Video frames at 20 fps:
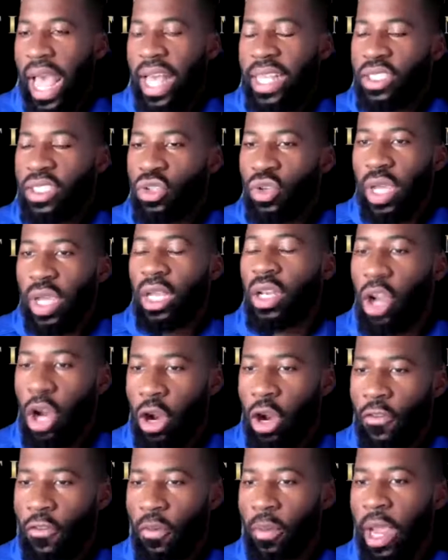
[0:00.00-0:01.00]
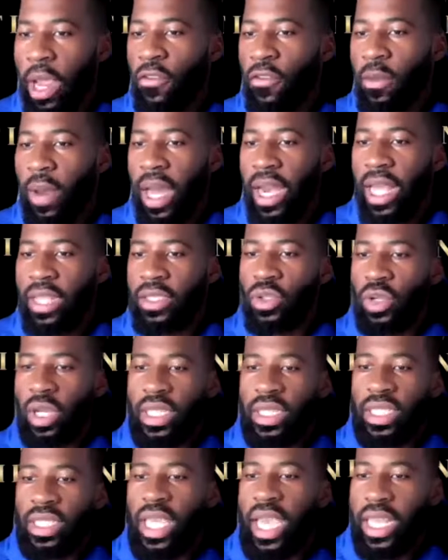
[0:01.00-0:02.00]
as you can learn from everybody, as you
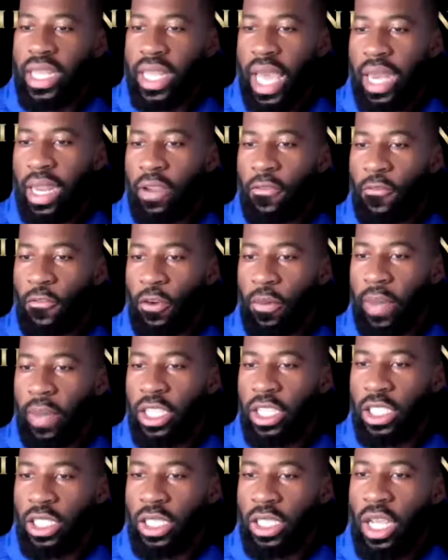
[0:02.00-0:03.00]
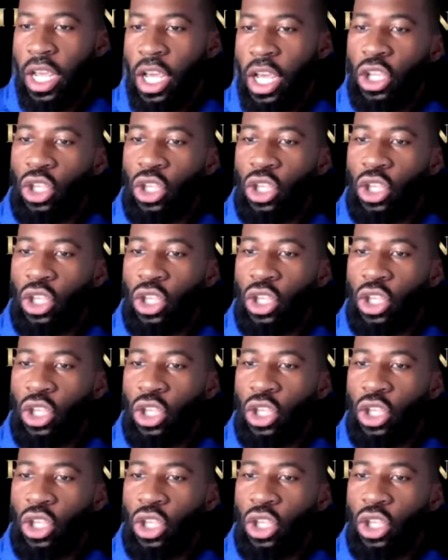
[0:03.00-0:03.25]
can take that information,